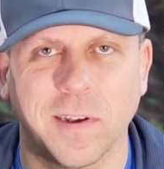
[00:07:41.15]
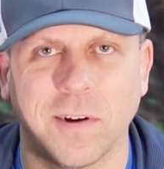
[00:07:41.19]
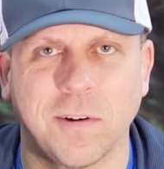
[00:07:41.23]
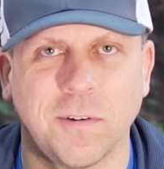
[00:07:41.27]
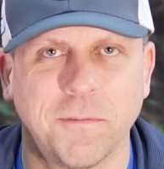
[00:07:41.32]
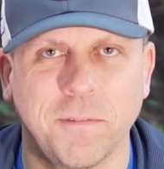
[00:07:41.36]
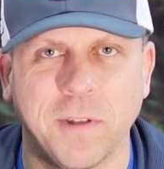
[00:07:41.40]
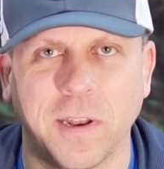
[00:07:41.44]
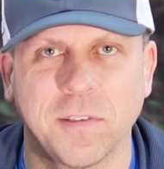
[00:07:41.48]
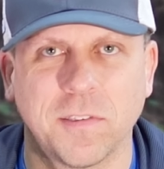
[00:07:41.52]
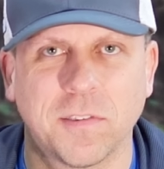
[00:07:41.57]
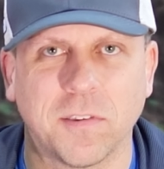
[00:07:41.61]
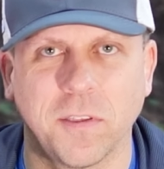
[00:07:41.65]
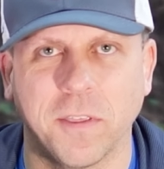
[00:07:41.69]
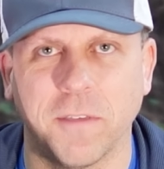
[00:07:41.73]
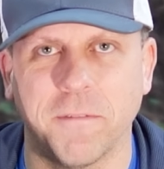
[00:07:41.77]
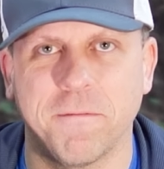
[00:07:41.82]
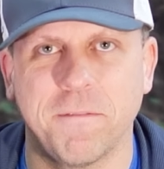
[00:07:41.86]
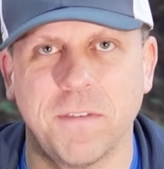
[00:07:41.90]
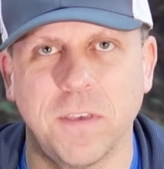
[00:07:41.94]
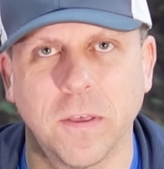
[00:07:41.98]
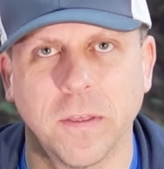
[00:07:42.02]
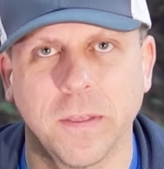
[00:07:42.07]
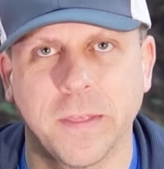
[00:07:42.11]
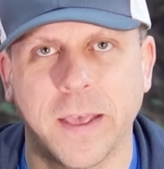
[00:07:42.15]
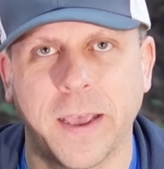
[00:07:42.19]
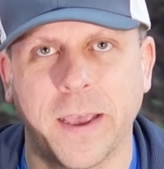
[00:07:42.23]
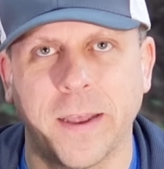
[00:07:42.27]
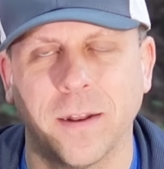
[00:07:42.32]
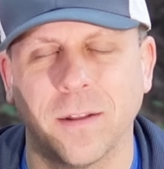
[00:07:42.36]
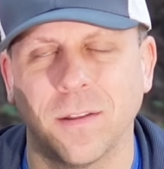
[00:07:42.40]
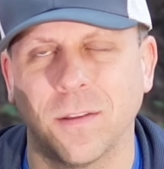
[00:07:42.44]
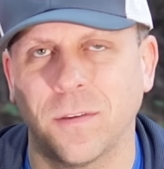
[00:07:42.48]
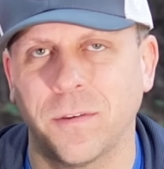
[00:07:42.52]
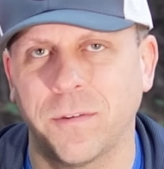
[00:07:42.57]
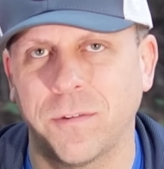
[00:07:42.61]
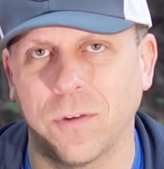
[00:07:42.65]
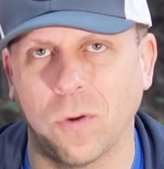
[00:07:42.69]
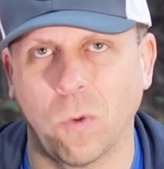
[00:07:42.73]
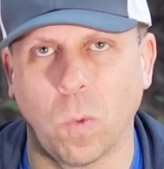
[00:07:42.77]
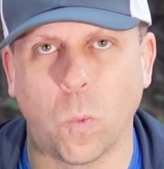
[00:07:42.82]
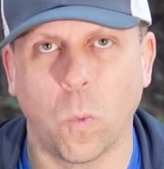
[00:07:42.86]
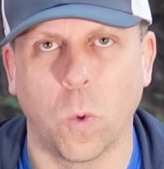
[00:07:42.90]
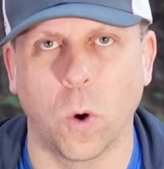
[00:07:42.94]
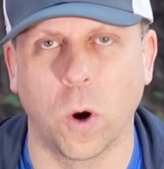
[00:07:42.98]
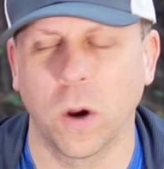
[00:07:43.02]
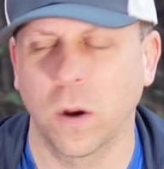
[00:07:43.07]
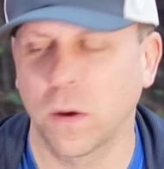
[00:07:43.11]
I don't necessarily feel that and it still
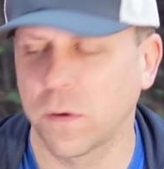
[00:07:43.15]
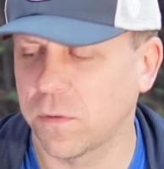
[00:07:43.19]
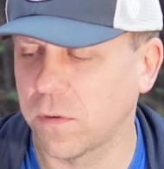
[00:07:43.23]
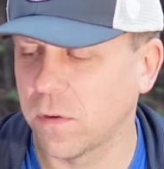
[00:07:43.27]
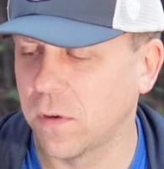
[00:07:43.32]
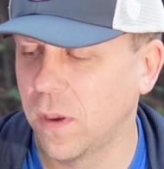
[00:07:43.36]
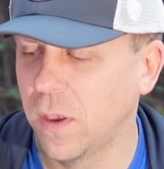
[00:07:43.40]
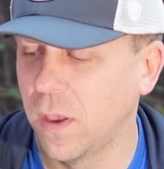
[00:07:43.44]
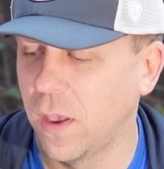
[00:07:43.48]
works.